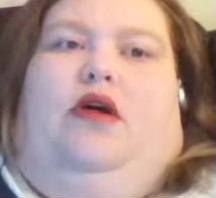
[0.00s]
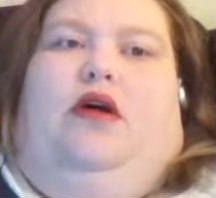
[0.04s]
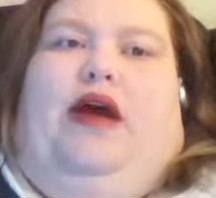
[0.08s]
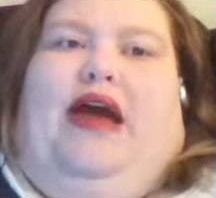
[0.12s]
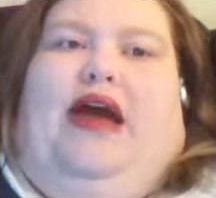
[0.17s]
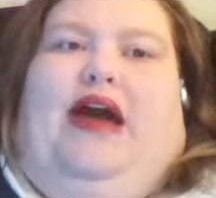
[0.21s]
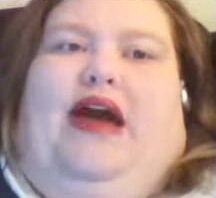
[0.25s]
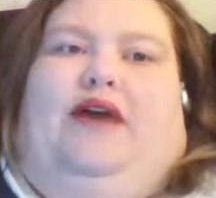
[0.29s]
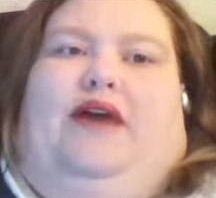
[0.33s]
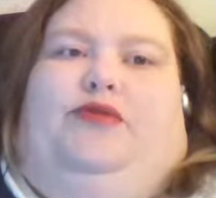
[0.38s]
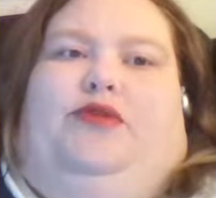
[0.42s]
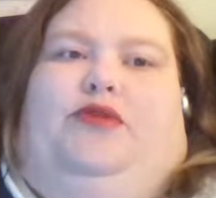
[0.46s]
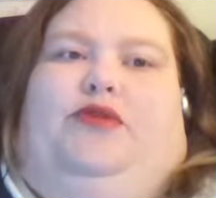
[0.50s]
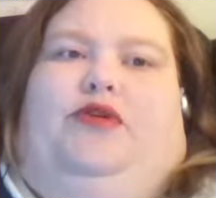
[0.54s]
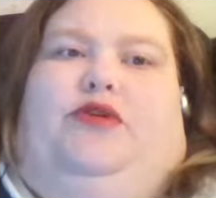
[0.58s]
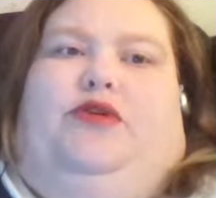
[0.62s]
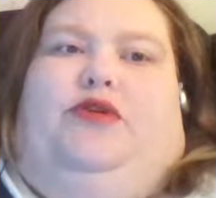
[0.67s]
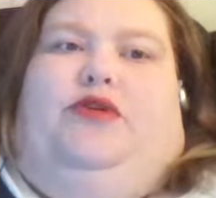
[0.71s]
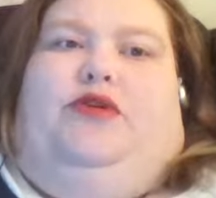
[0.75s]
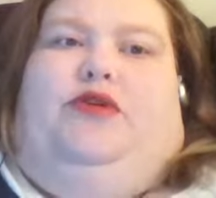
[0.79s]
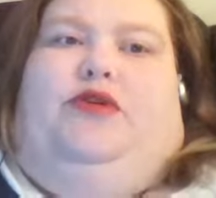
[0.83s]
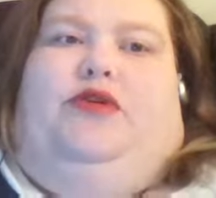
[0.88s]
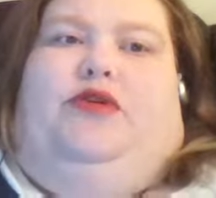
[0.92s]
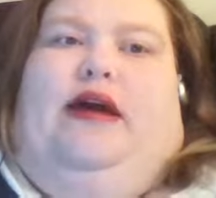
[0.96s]
after
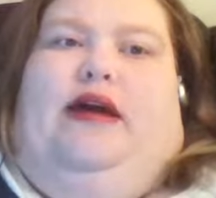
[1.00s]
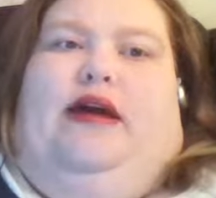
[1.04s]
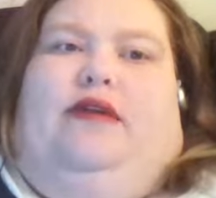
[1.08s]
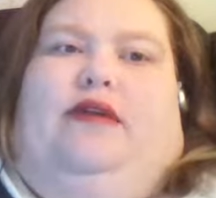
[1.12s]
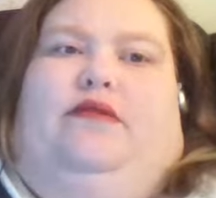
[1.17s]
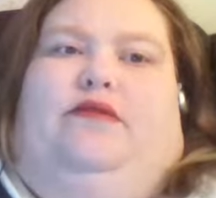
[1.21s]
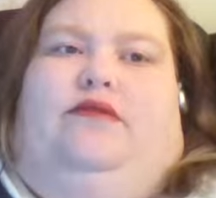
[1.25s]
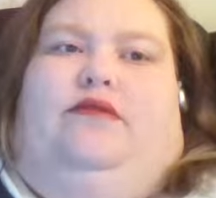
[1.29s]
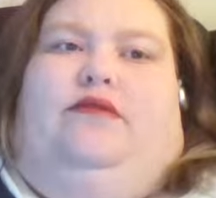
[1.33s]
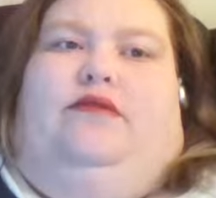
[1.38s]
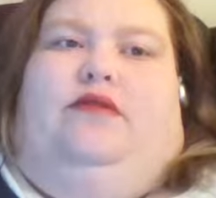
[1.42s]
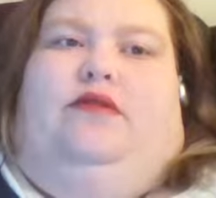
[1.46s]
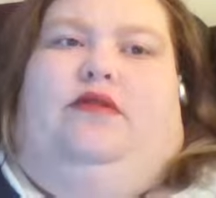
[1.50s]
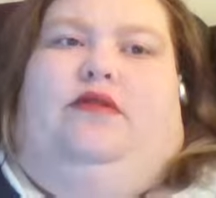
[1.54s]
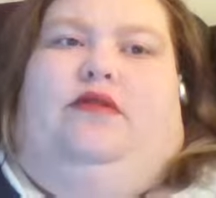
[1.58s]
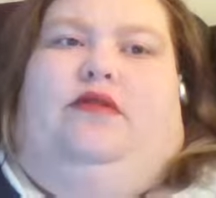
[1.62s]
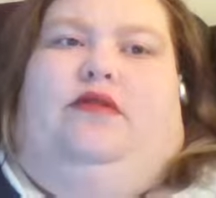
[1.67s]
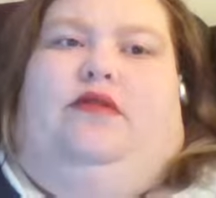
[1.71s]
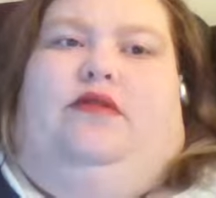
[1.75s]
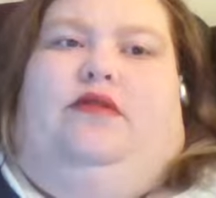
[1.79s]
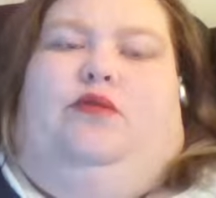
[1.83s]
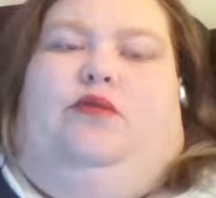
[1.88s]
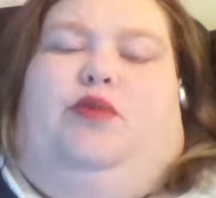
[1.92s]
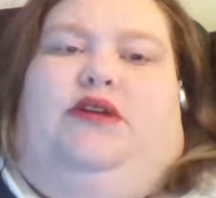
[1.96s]
I had
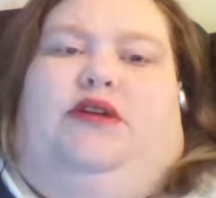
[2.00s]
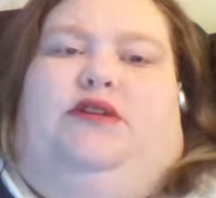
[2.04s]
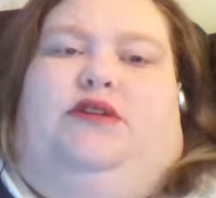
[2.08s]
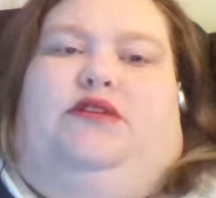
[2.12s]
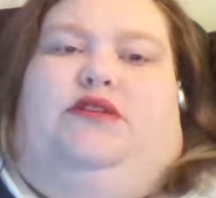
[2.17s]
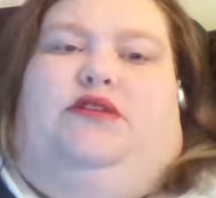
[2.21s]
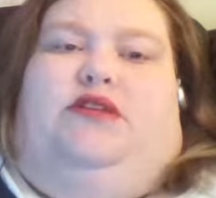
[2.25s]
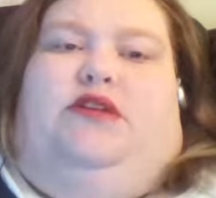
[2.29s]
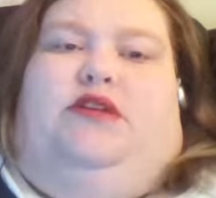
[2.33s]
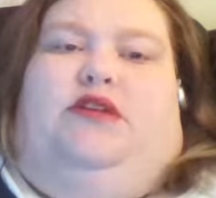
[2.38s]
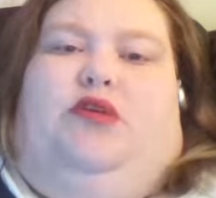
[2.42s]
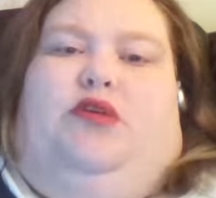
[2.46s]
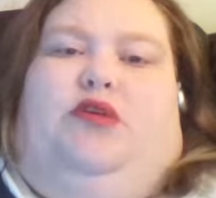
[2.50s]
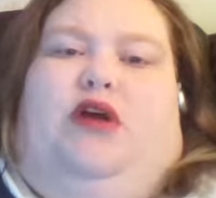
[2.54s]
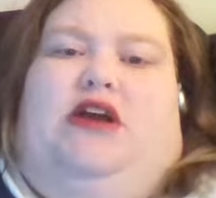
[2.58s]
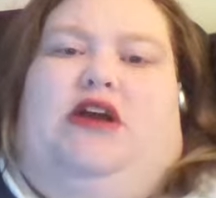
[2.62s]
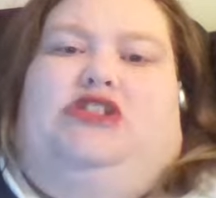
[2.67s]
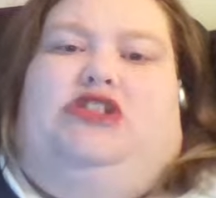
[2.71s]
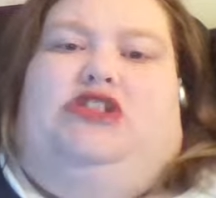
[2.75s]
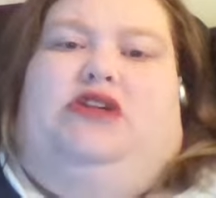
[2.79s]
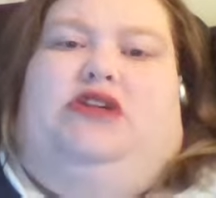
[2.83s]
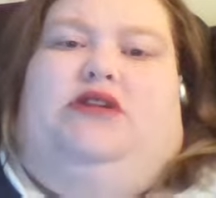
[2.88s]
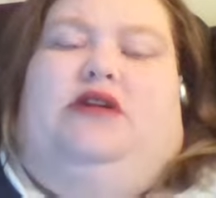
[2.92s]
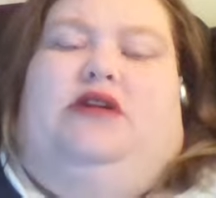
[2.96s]
went into the
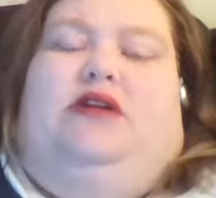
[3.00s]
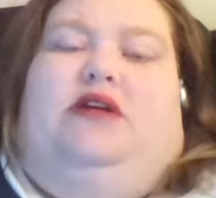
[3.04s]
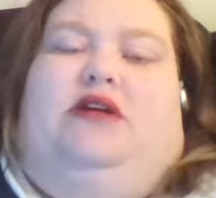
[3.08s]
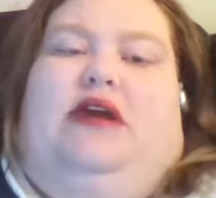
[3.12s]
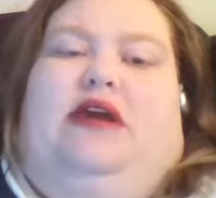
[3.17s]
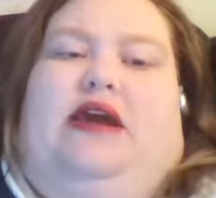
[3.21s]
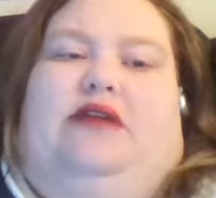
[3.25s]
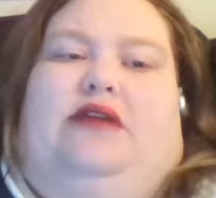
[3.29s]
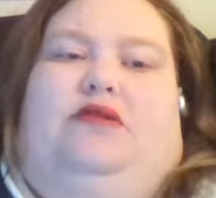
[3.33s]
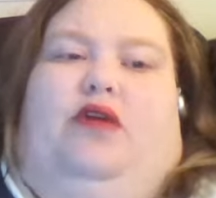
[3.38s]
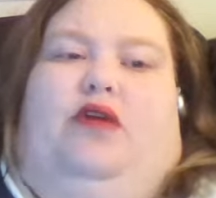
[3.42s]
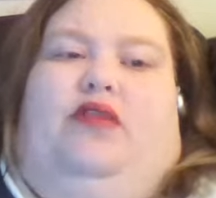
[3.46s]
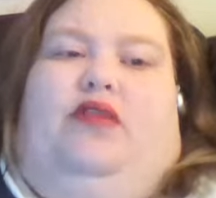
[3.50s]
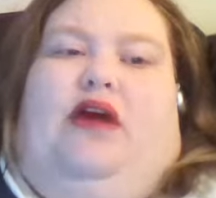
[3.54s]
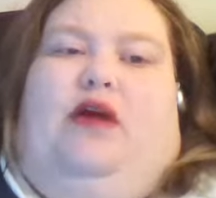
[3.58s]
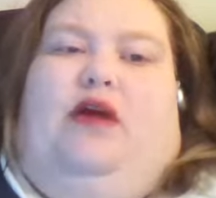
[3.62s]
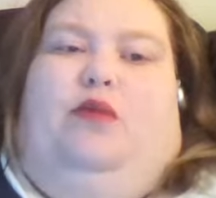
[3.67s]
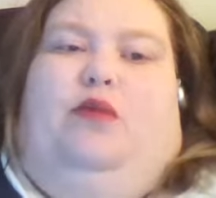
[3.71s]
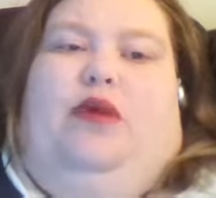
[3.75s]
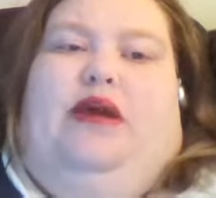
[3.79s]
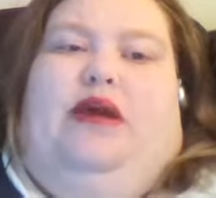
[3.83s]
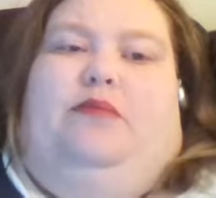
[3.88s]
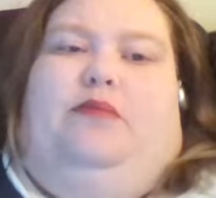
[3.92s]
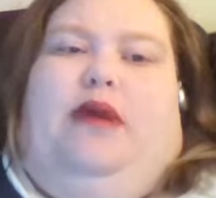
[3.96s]
depression and gained all
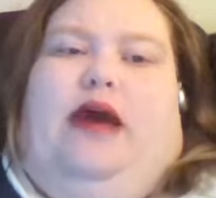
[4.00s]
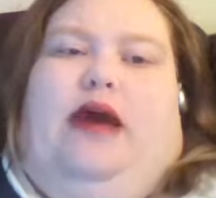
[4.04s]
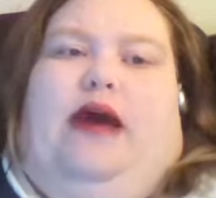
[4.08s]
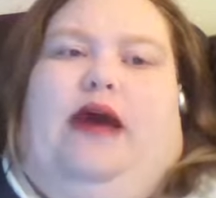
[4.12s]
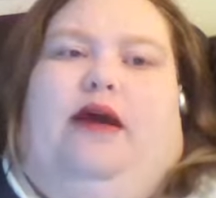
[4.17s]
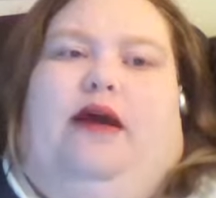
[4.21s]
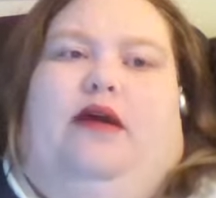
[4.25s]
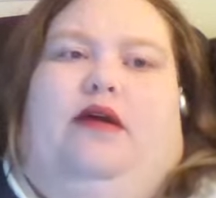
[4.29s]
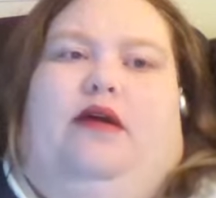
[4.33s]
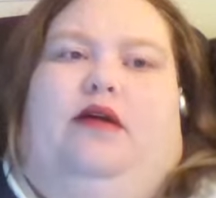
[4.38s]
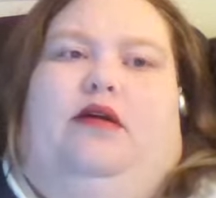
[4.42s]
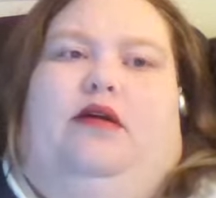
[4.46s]
that weight back.